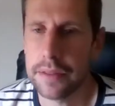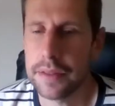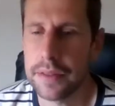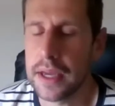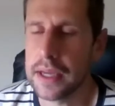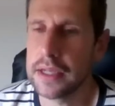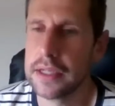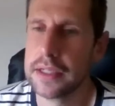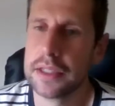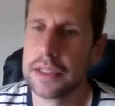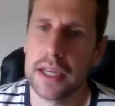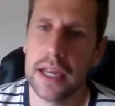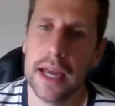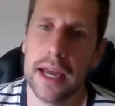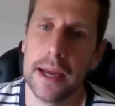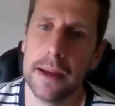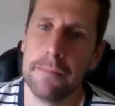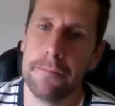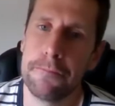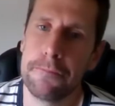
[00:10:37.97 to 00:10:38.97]
thanks.
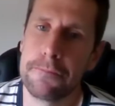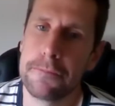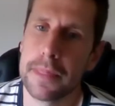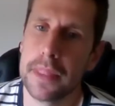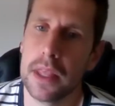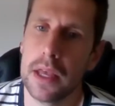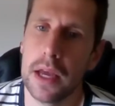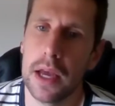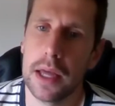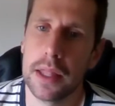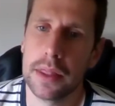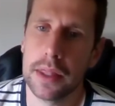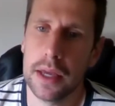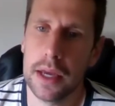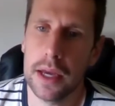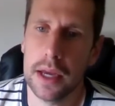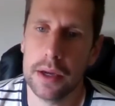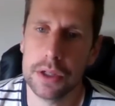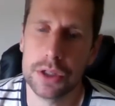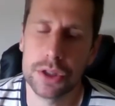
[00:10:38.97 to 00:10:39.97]
The
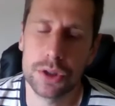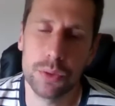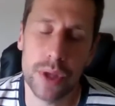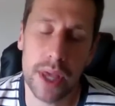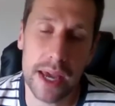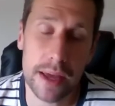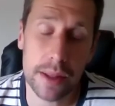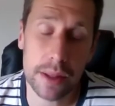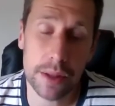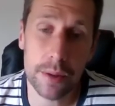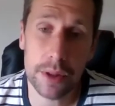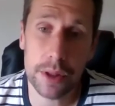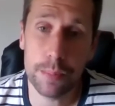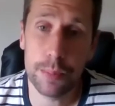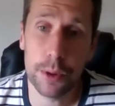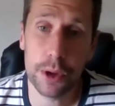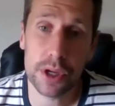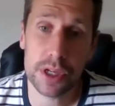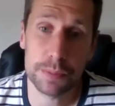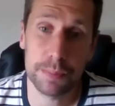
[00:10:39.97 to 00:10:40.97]

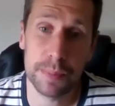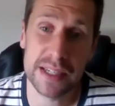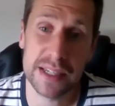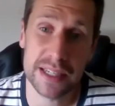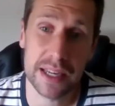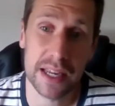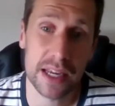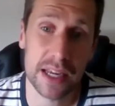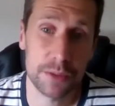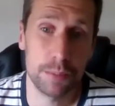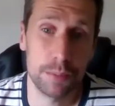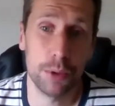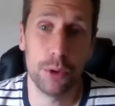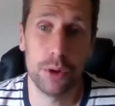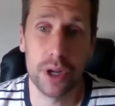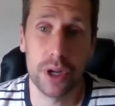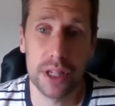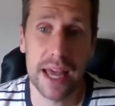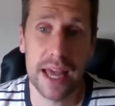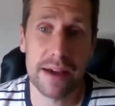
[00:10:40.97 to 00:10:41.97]
book is basically
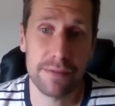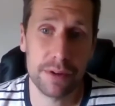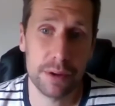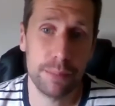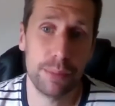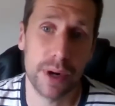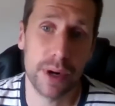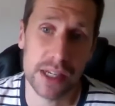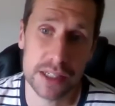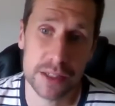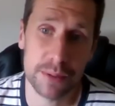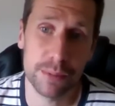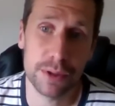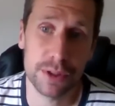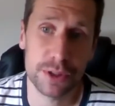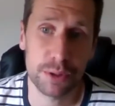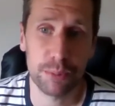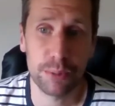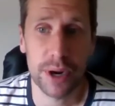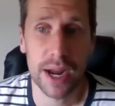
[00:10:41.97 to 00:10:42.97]
exploring 11
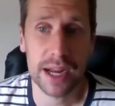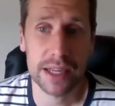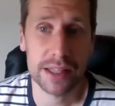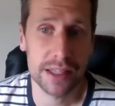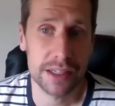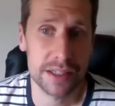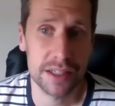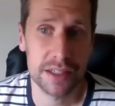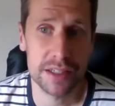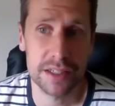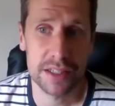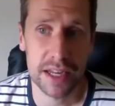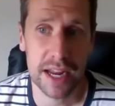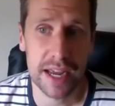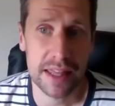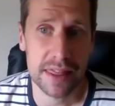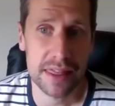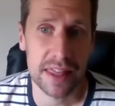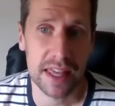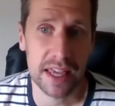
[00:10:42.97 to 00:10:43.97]
principles or practices that
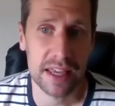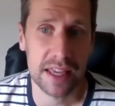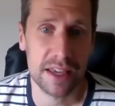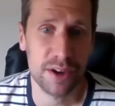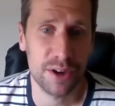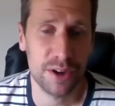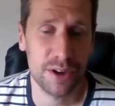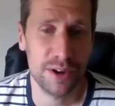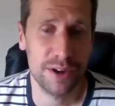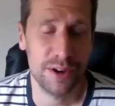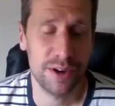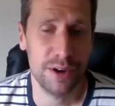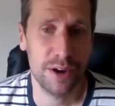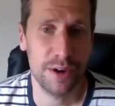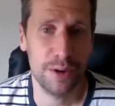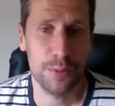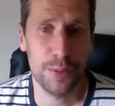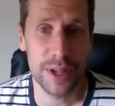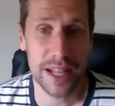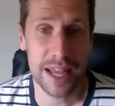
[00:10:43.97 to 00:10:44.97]
I think
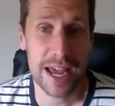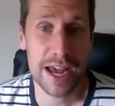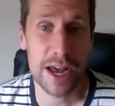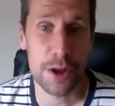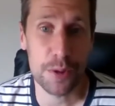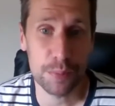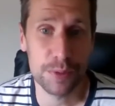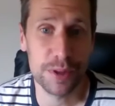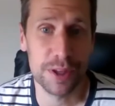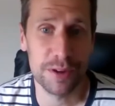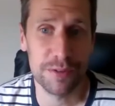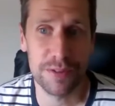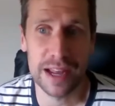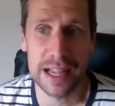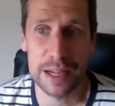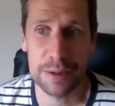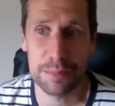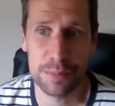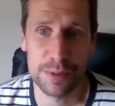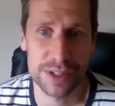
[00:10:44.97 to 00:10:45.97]
will help to
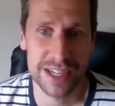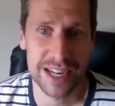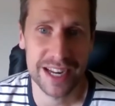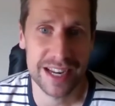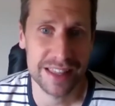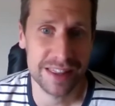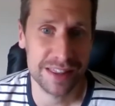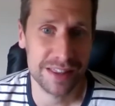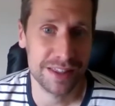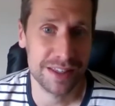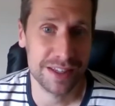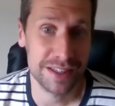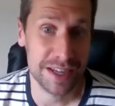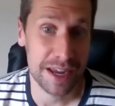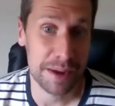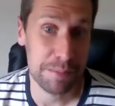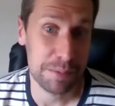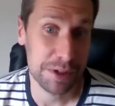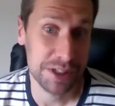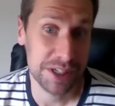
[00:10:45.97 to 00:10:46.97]
develop resilient
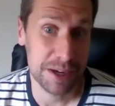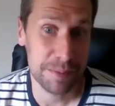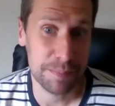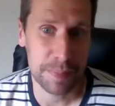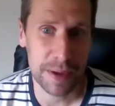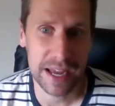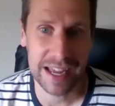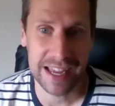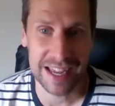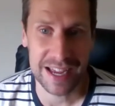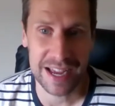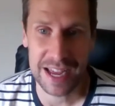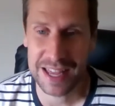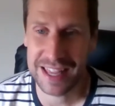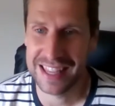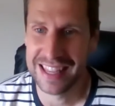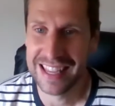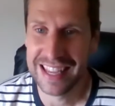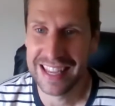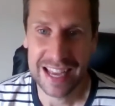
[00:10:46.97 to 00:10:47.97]
discipleship. I
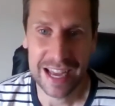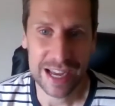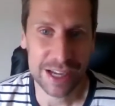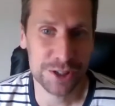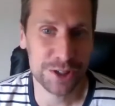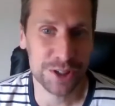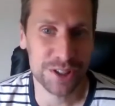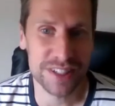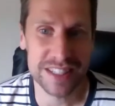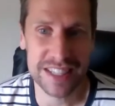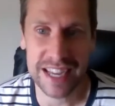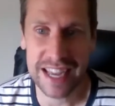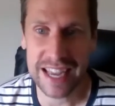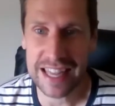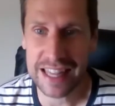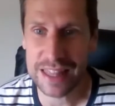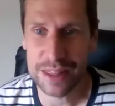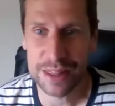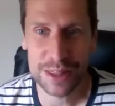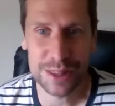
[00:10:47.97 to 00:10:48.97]
should
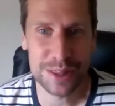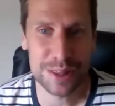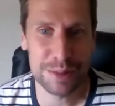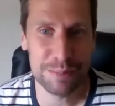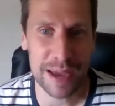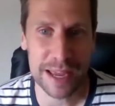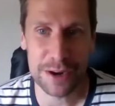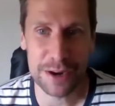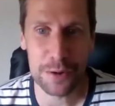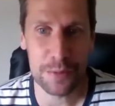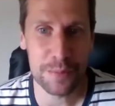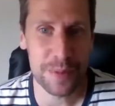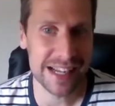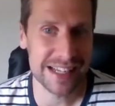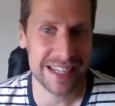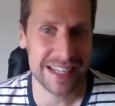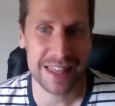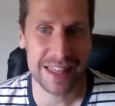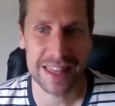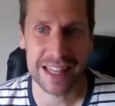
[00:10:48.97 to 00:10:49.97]
say, by no
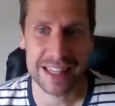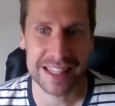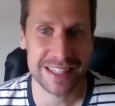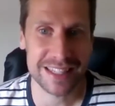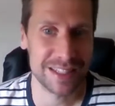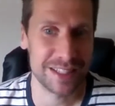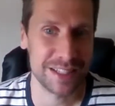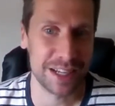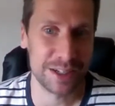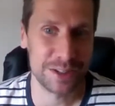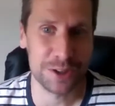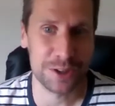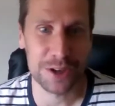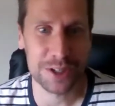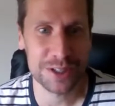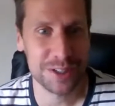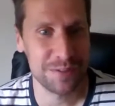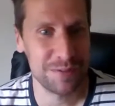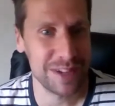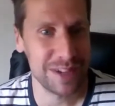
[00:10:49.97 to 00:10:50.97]
means I think this is an
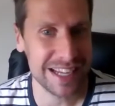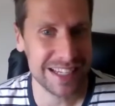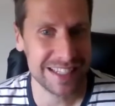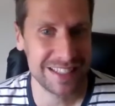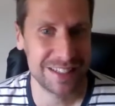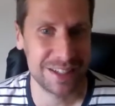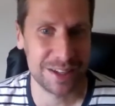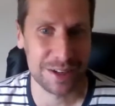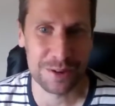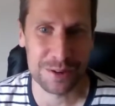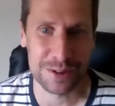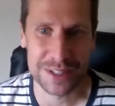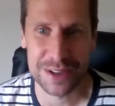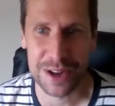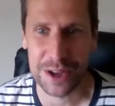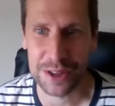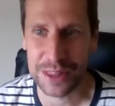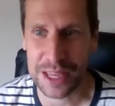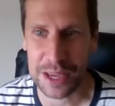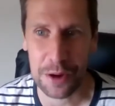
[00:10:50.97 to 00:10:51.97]
exhaustive list. You know, it's
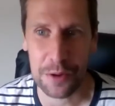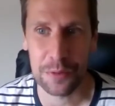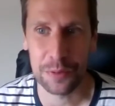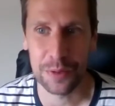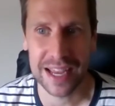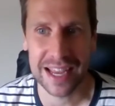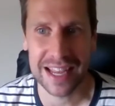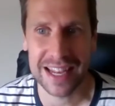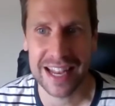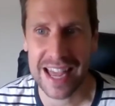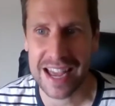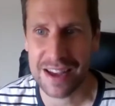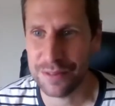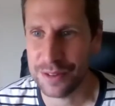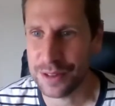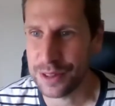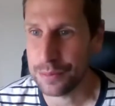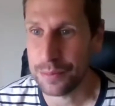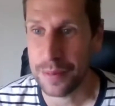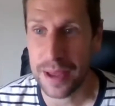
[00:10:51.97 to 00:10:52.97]
not the only
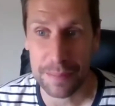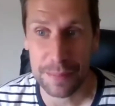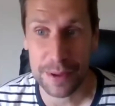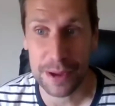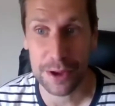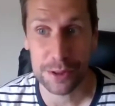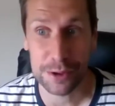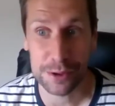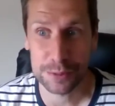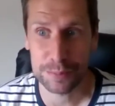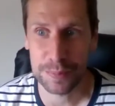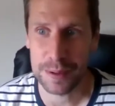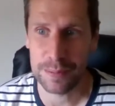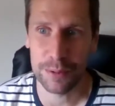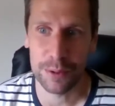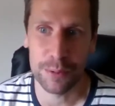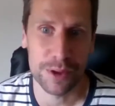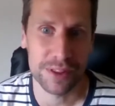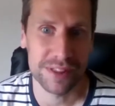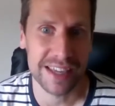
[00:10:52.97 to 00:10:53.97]
11. There may be others
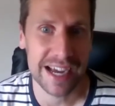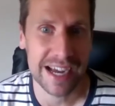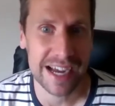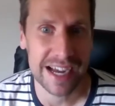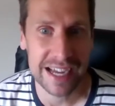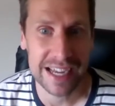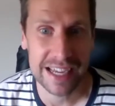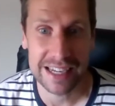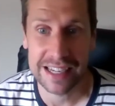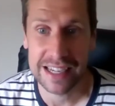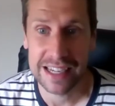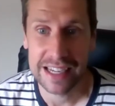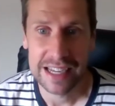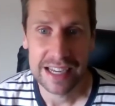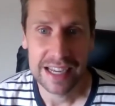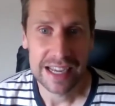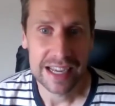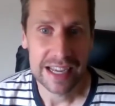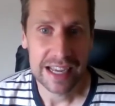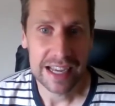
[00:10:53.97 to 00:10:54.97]
people want to add.
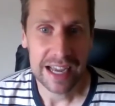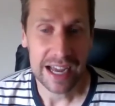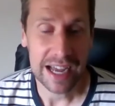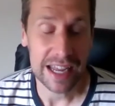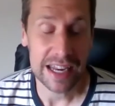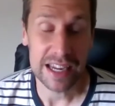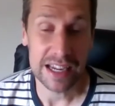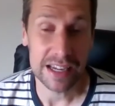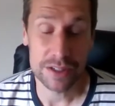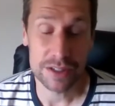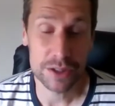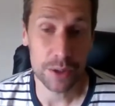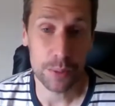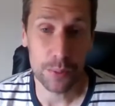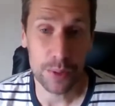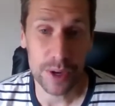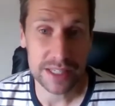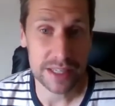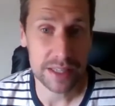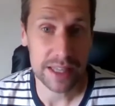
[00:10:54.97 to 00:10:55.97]
And in some
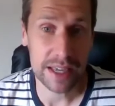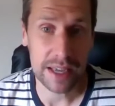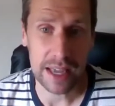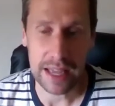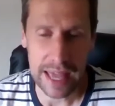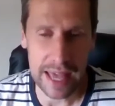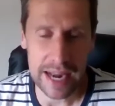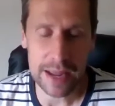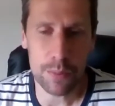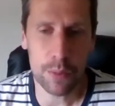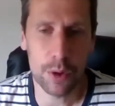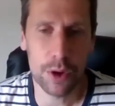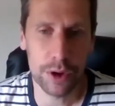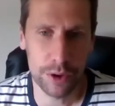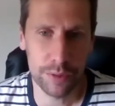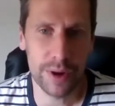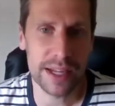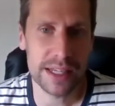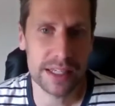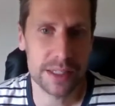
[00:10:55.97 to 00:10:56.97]
ways, I think anyone
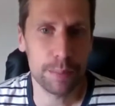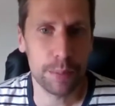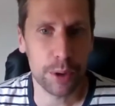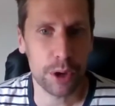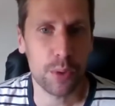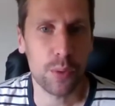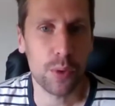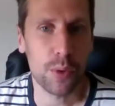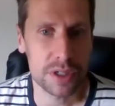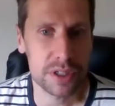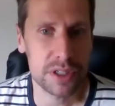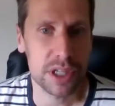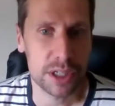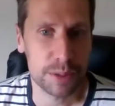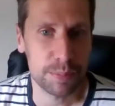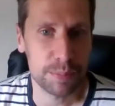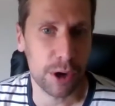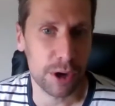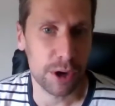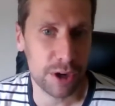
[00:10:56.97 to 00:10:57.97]
who writes a book wants to
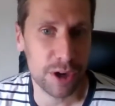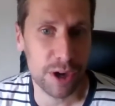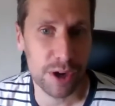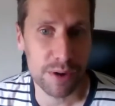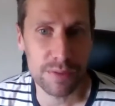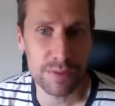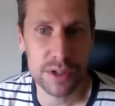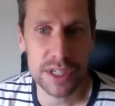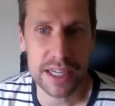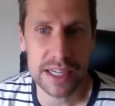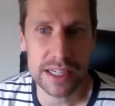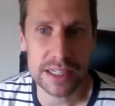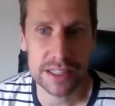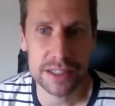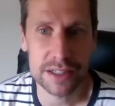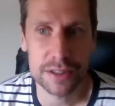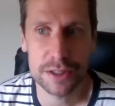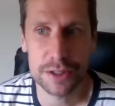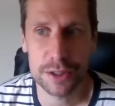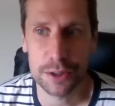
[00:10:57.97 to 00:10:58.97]
spark a
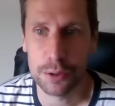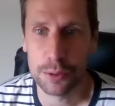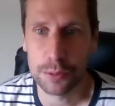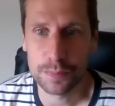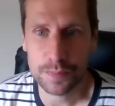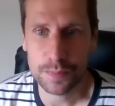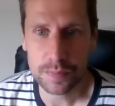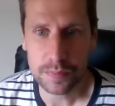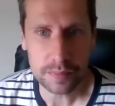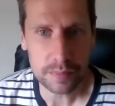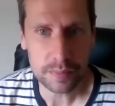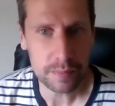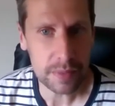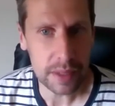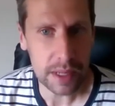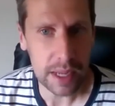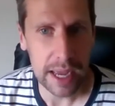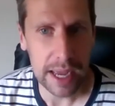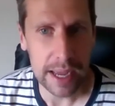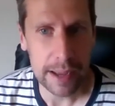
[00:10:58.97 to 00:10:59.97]
conversation. So,
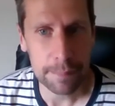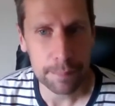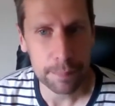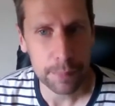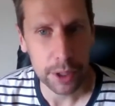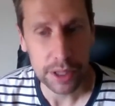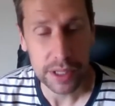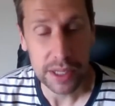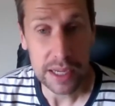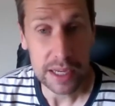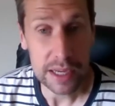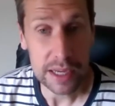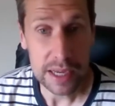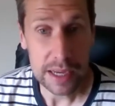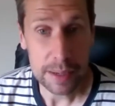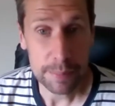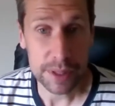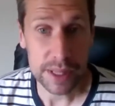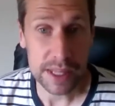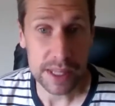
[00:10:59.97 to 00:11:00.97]
but
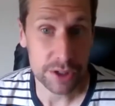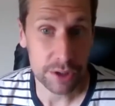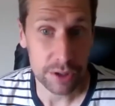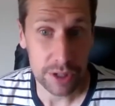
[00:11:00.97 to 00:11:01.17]
these are